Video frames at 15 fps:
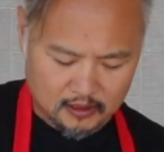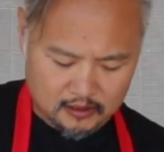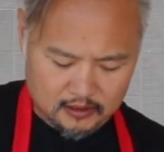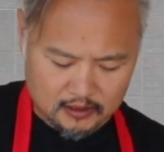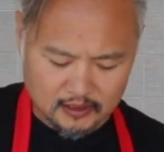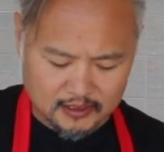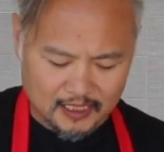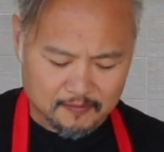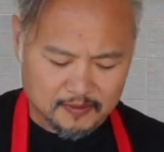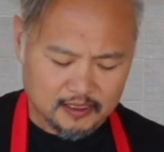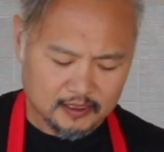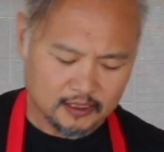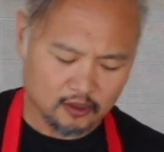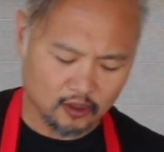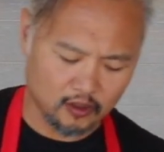Since
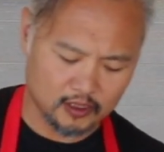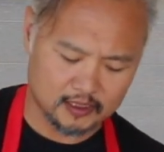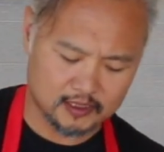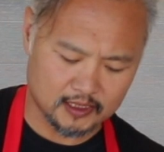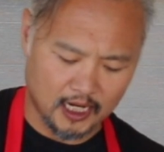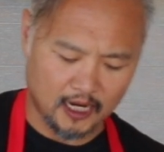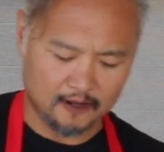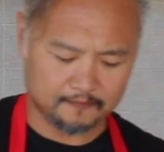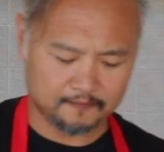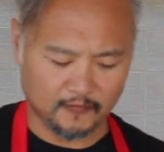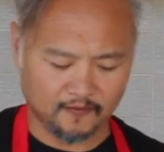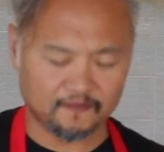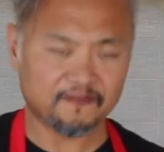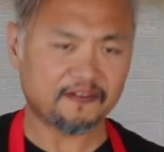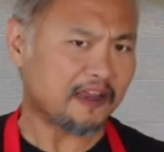MCT oil is
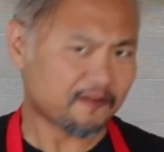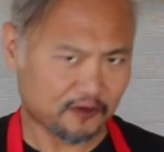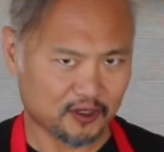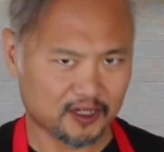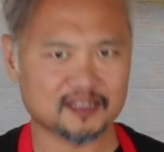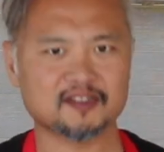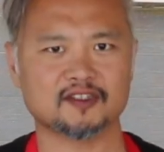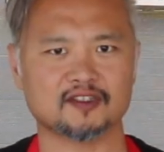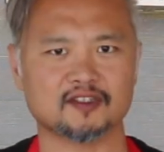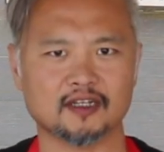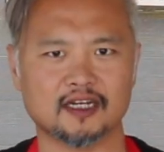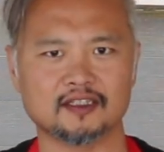flavorless,